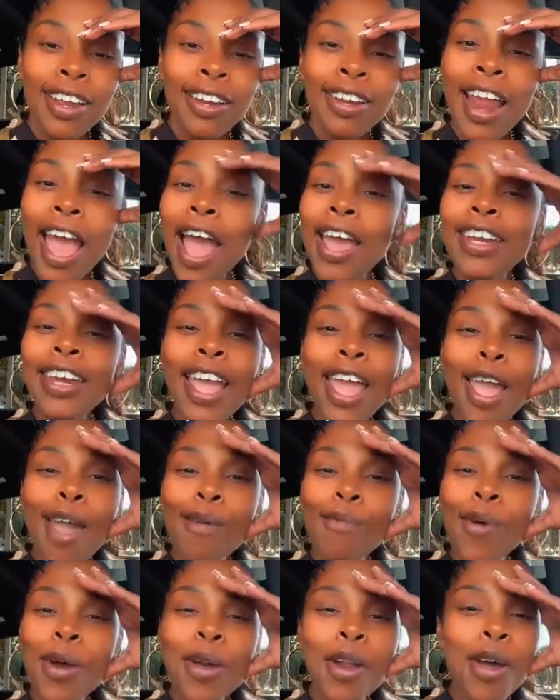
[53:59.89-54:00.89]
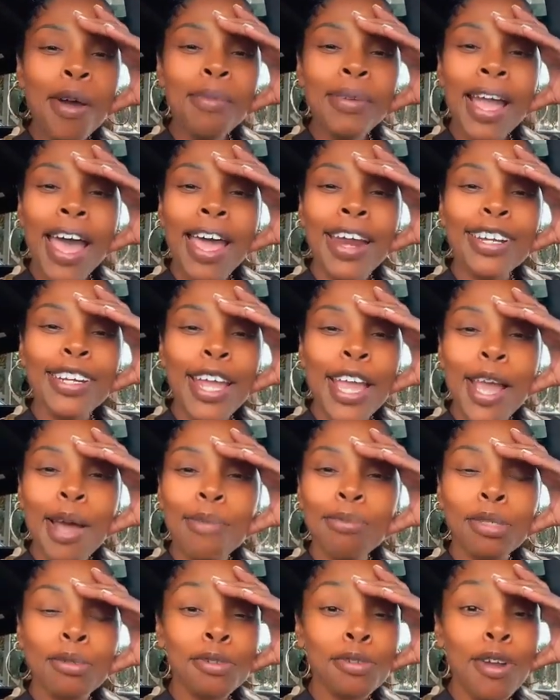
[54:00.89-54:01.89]
and not damn one of them got a
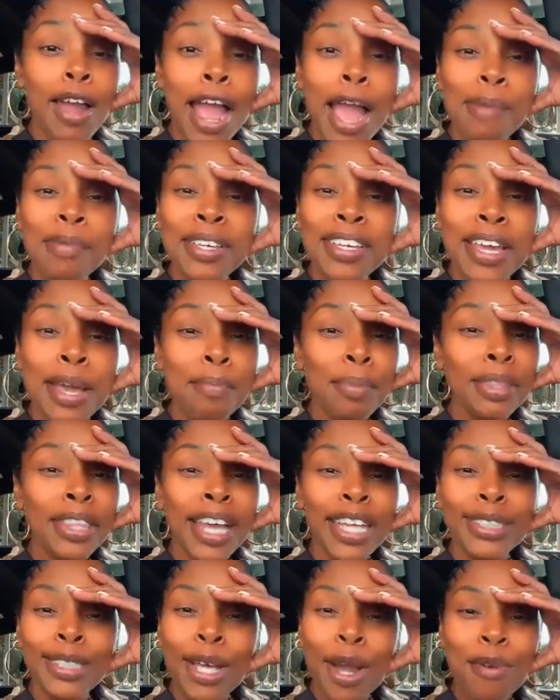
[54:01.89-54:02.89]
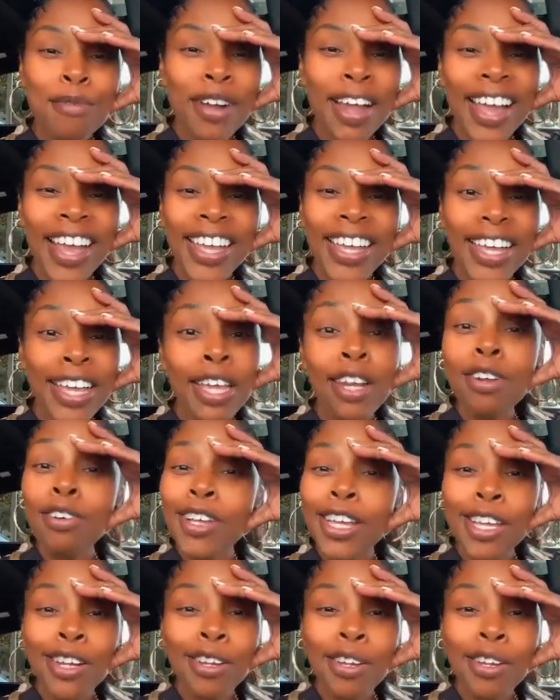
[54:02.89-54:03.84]
damn subscriber yet, but that's all right. It'll